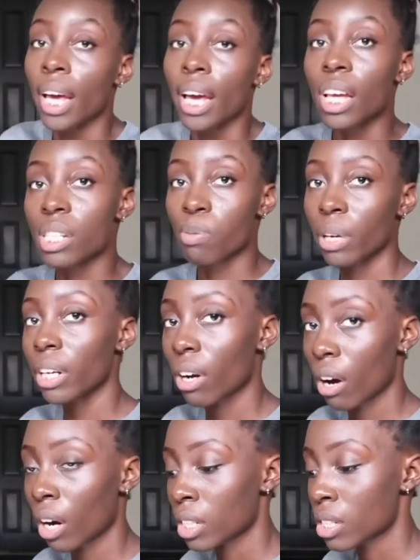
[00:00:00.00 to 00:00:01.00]
it's pretty
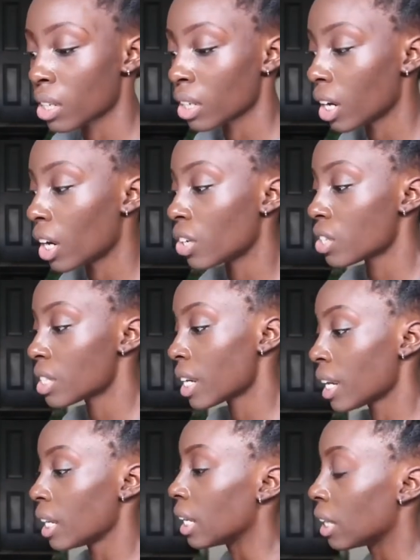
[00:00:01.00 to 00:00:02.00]
hard to
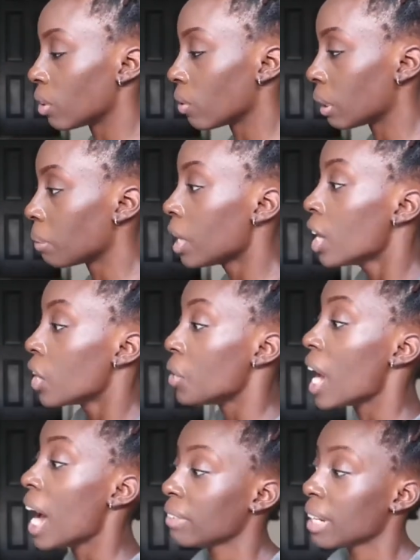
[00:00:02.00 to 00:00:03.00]
understand and get a grip. You
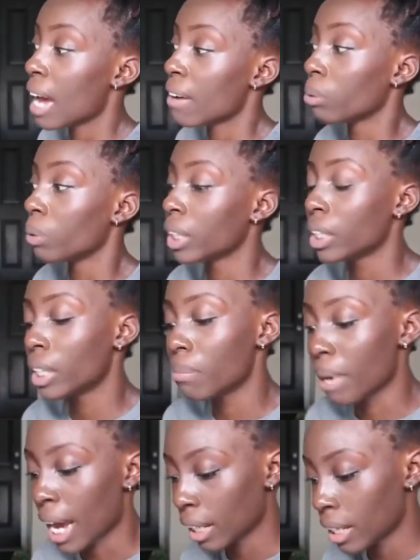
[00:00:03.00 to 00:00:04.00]
have to have a really good
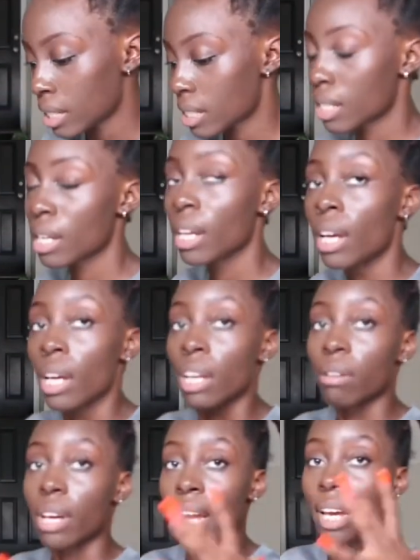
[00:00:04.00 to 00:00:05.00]
balance.
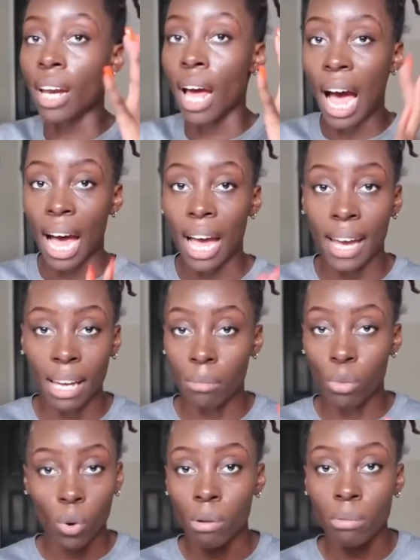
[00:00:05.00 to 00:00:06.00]
And I
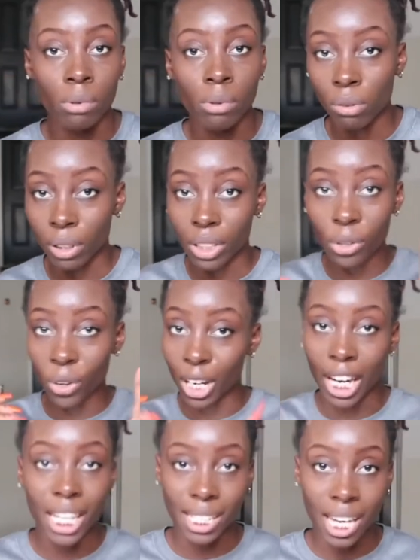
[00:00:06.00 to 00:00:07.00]
am horrible with
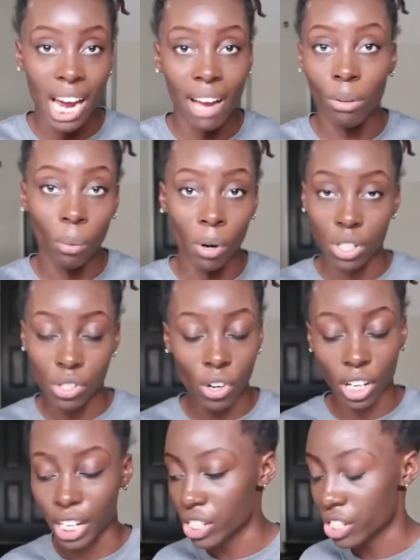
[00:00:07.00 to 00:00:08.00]
coordination. I have the worst
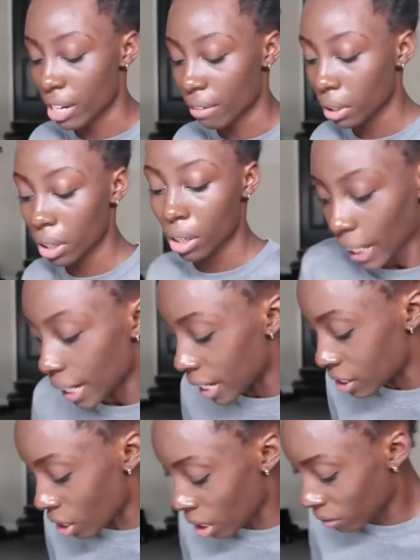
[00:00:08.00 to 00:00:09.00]
coordination ever.
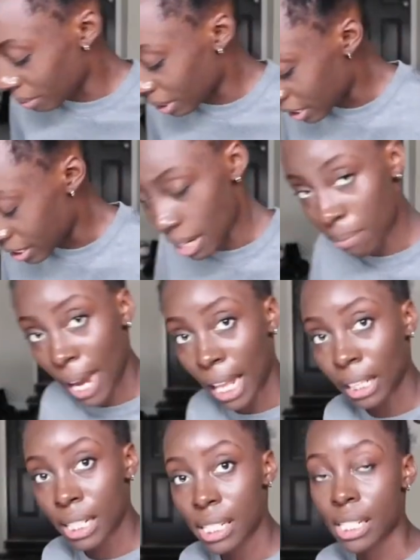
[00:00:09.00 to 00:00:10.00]
It's hard for me to stay
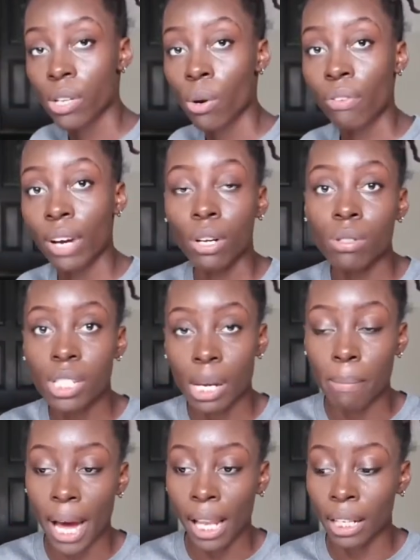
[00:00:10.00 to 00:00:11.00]
balanced. And so if I don't stay
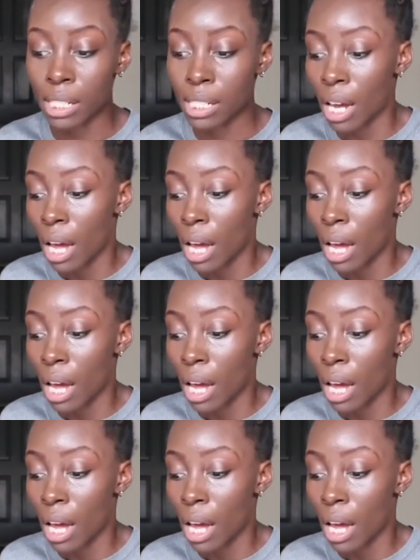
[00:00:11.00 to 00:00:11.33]
balanced,